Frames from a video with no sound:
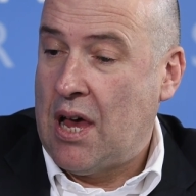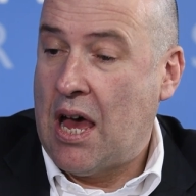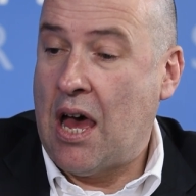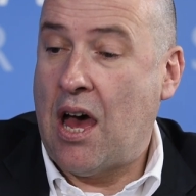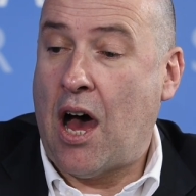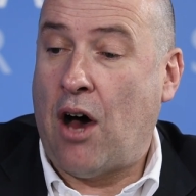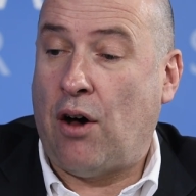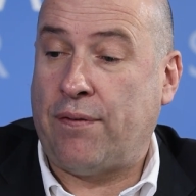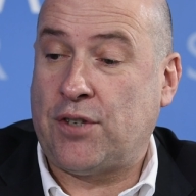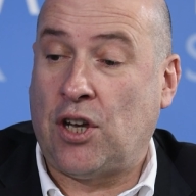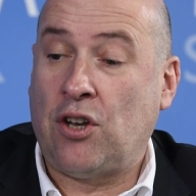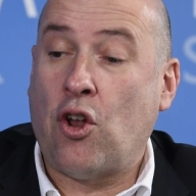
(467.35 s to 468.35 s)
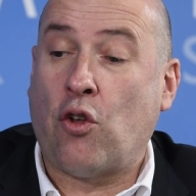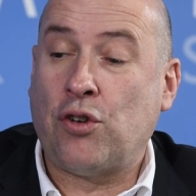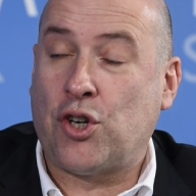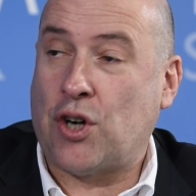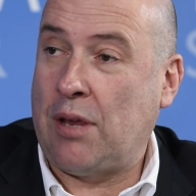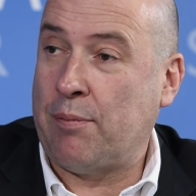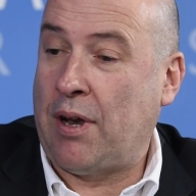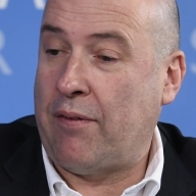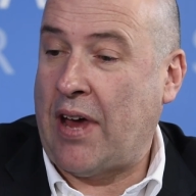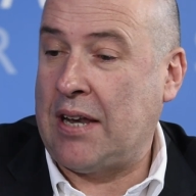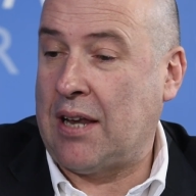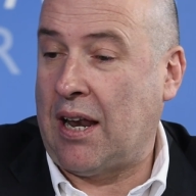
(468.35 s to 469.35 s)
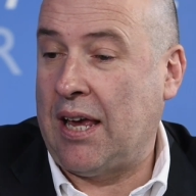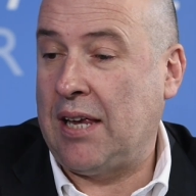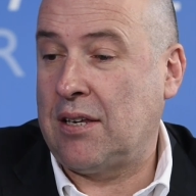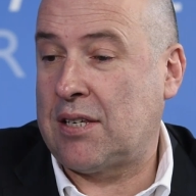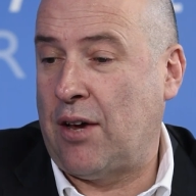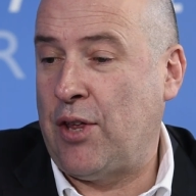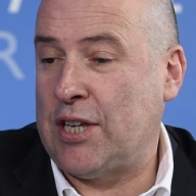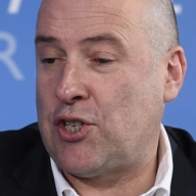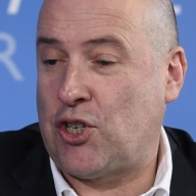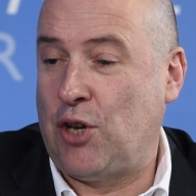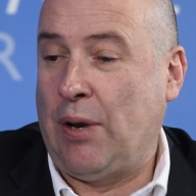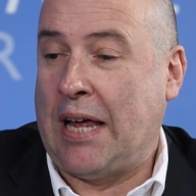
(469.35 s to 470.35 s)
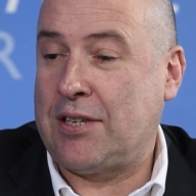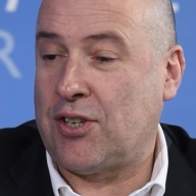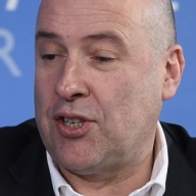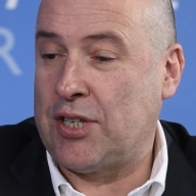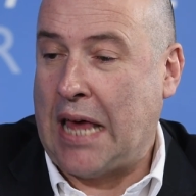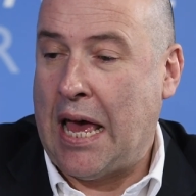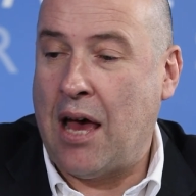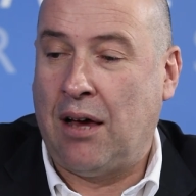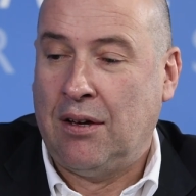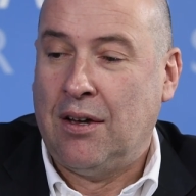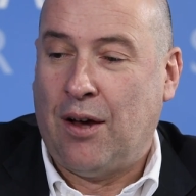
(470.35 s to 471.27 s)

after non-treatment of endoleak, so there's 2 lessons there.